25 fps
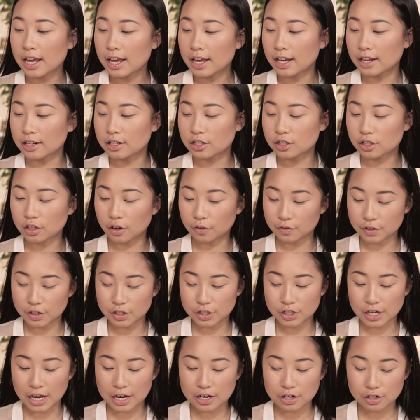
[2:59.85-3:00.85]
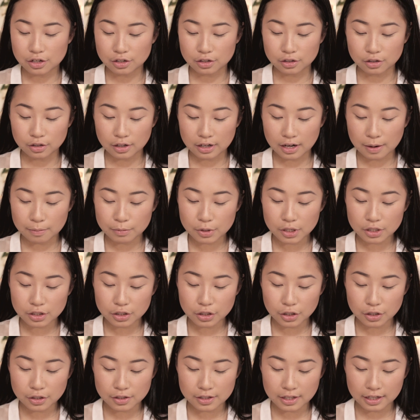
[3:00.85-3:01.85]
in Soft and Gentle and I'm just
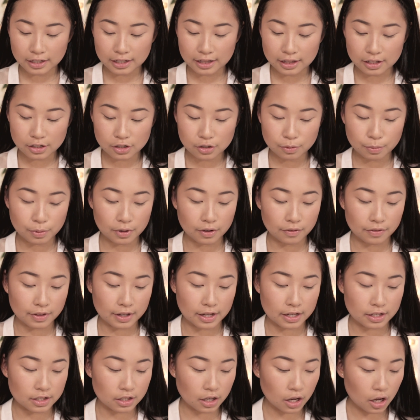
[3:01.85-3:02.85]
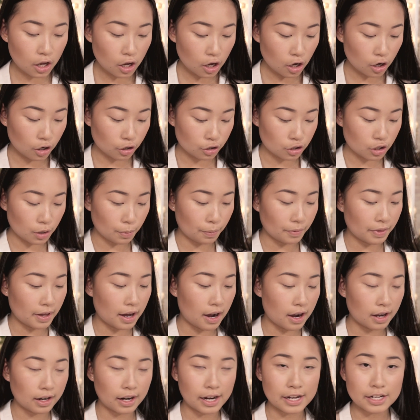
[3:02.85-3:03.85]
using a little bit of this on top of the
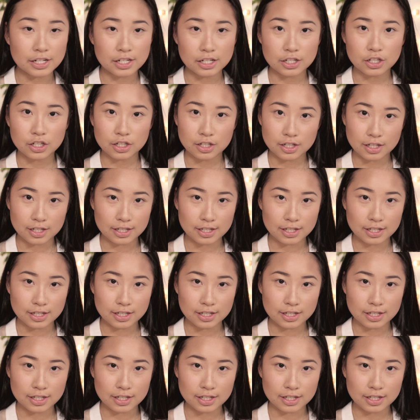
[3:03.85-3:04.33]
highlighter just